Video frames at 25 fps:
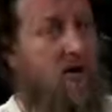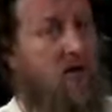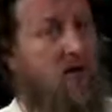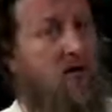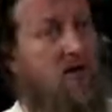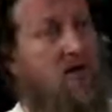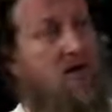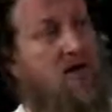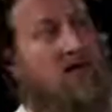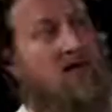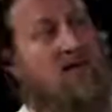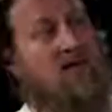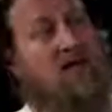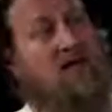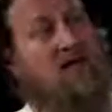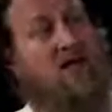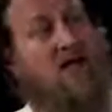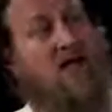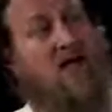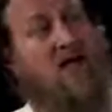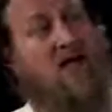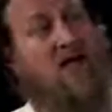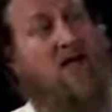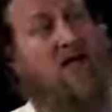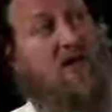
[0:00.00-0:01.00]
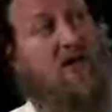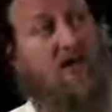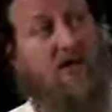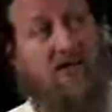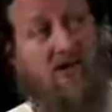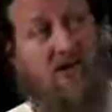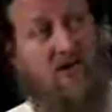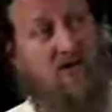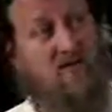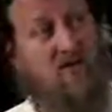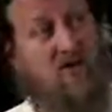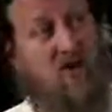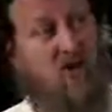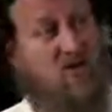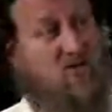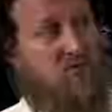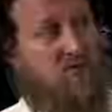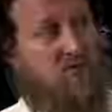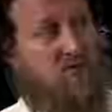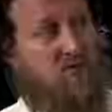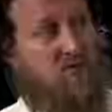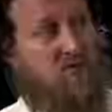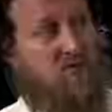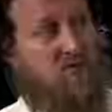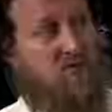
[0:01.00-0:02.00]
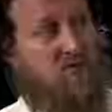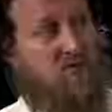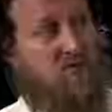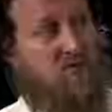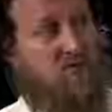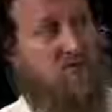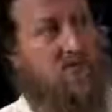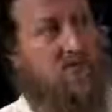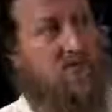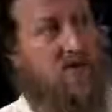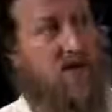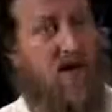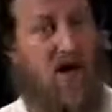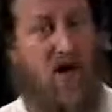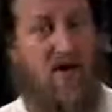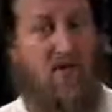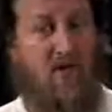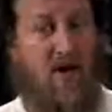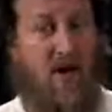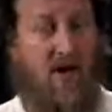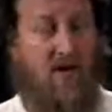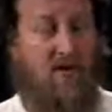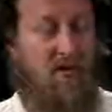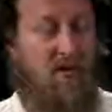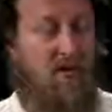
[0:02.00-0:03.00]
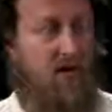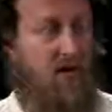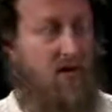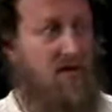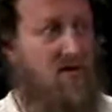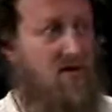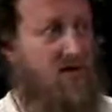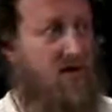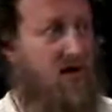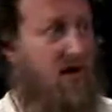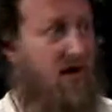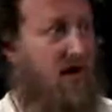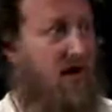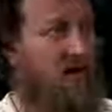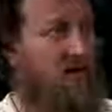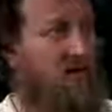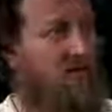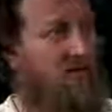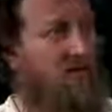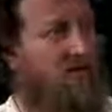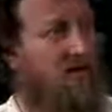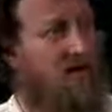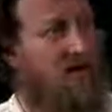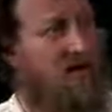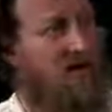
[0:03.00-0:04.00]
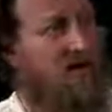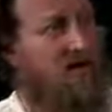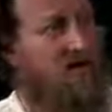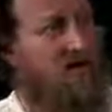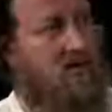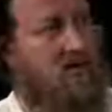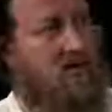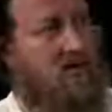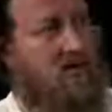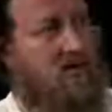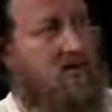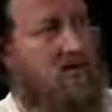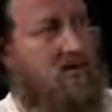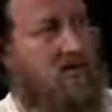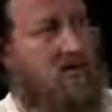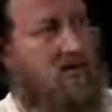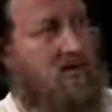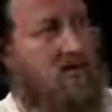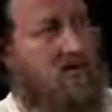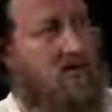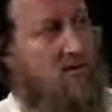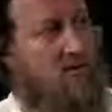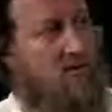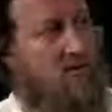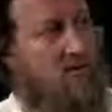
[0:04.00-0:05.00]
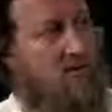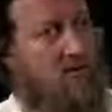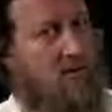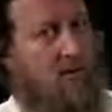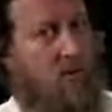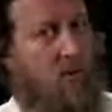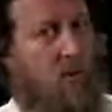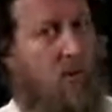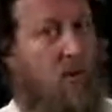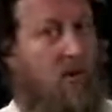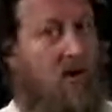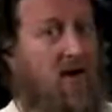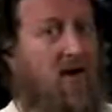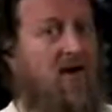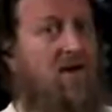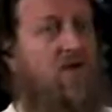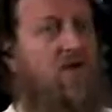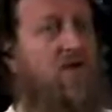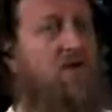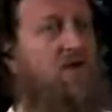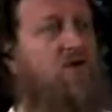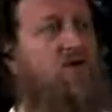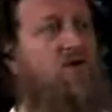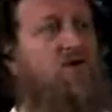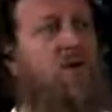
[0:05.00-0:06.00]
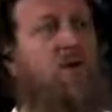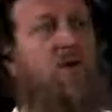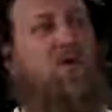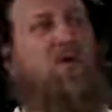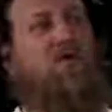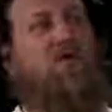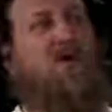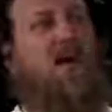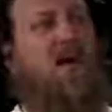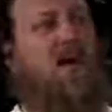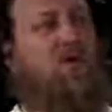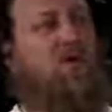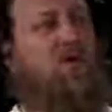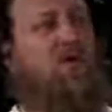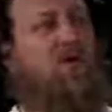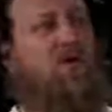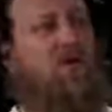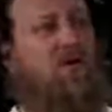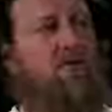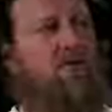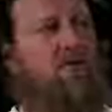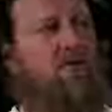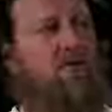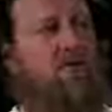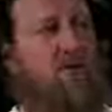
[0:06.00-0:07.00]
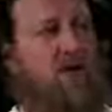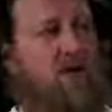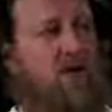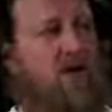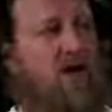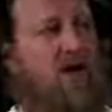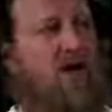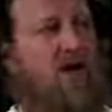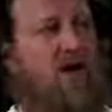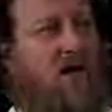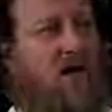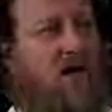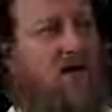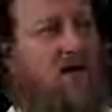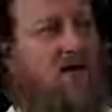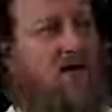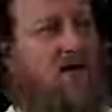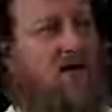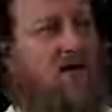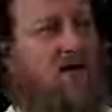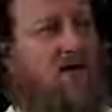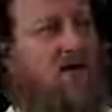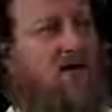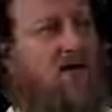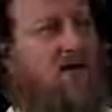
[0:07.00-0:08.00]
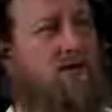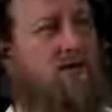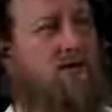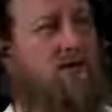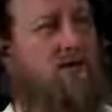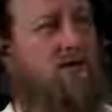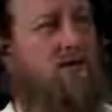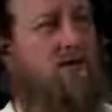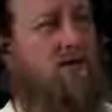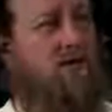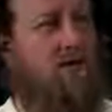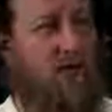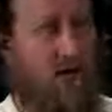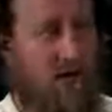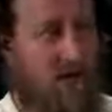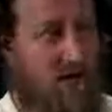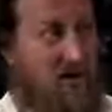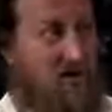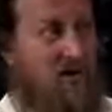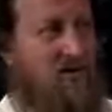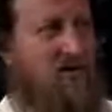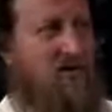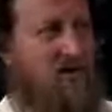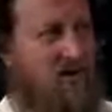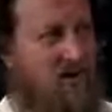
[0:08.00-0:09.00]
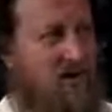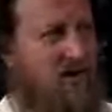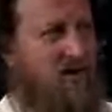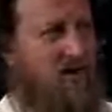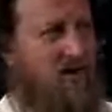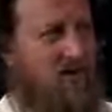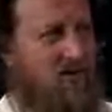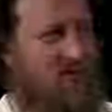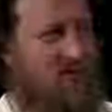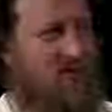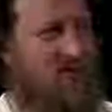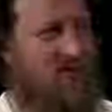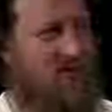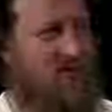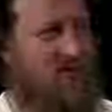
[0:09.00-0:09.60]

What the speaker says: Or is there a day of judgment, a paradise, a hellfire? Whatever is supposed to happen after we die, we need to know.